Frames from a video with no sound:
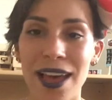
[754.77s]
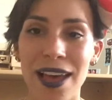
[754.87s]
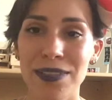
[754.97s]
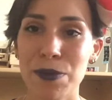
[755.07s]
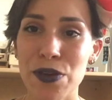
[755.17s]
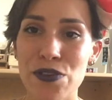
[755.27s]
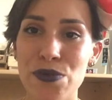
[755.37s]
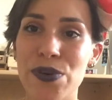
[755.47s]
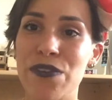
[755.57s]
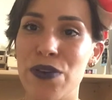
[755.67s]
As per
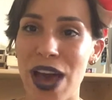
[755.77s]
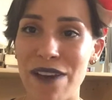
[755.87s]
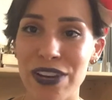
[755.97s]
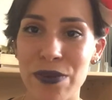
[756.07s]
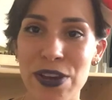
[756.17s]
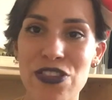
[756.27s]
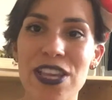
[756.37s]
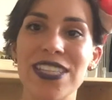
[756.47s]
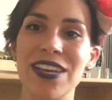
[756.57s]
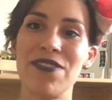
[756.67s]
usual, if you have any
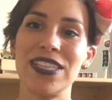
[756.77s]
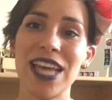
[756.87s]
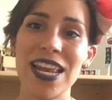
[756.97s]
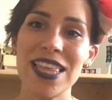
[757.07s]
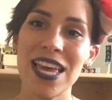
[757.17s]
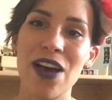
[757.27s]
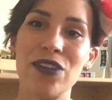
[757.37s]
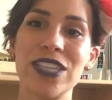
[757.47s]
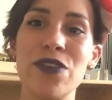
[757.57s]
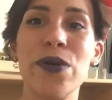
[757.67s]
questions, if there's anything
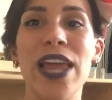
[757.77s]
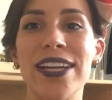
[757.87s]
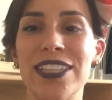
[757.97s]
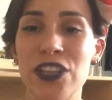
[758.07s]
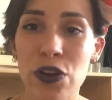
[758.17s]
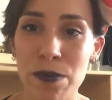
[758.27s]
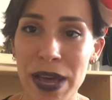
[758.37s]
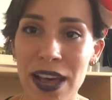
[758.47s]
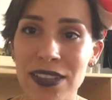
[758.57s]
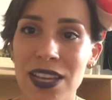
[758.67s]
else that you would like to know
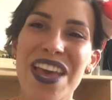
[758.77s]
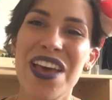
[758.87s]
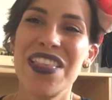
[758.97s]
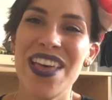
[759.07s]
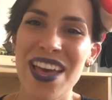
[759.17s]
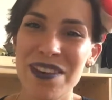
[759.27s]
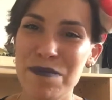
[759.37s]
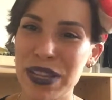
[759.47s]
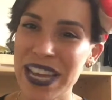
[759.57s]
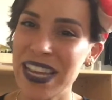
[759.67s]
about,
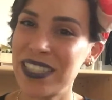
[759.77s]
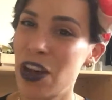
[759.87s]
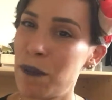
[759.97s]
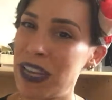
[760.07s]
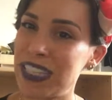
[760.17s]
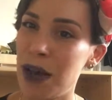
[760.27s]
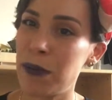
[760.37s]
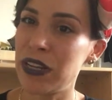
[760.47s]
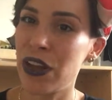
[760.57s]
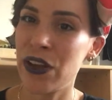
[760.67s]
then please comment down
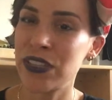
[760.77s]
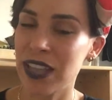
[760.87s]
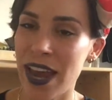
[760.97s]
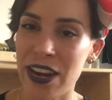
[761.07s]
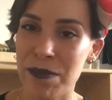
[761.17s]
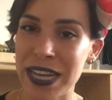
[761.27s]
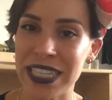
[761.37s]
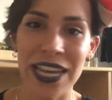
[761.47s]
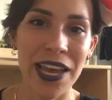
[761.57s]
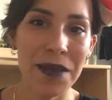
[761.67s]
below, slide in on my
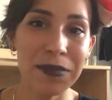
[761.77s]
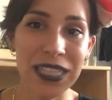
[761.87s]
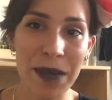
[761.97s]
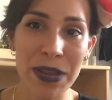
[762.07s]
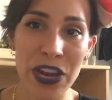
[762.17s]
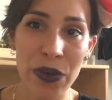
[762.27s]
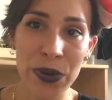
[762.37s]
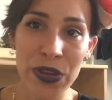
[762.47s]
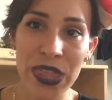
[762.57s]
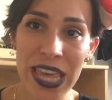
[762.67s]
DMs, let me know
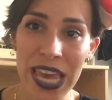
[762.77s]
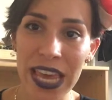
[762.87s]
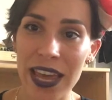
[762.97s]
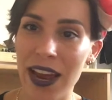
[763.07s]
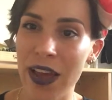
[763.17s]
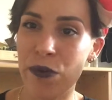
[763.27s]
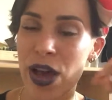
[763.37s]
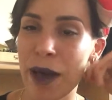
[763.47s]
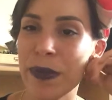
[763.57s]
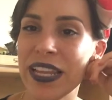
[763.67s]
what you think, and I will
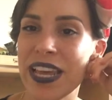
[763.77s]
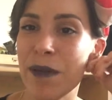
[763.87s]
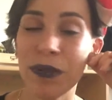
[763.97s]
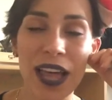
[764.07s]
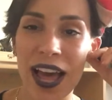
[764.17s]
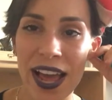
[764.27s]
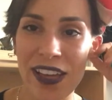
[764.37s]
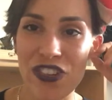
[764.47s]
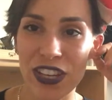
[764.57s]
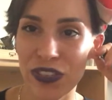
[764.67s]
happily
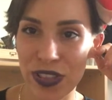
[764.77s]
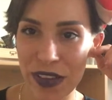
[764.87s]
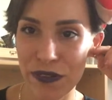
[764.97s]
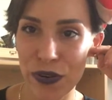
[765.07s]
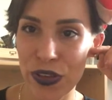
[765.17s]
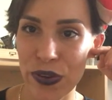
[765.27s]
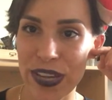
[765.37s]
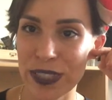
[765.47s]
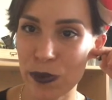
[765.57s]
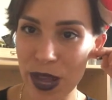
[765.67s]
oblige and do that for you
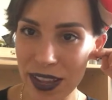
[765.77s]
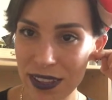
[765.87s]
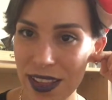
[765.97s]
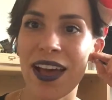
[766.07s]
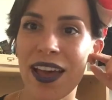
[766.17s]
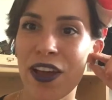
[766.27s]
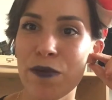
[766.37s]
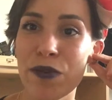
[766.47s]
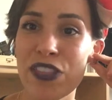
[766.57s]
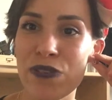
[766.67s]
as well. I
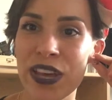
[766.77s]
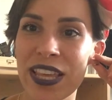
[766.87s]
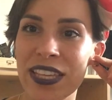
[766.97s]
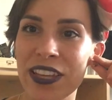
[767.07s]
hope you enjoy this.